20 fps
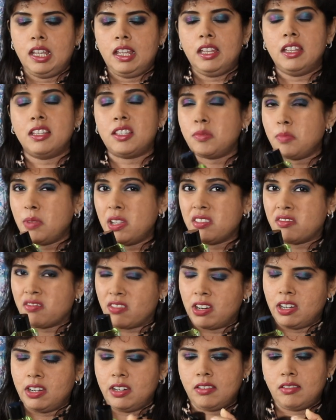It smells
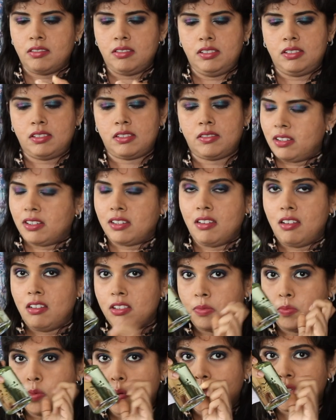really nice.
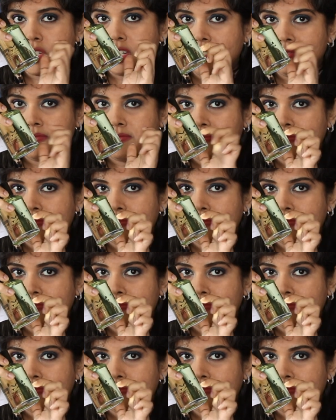Glass bottle.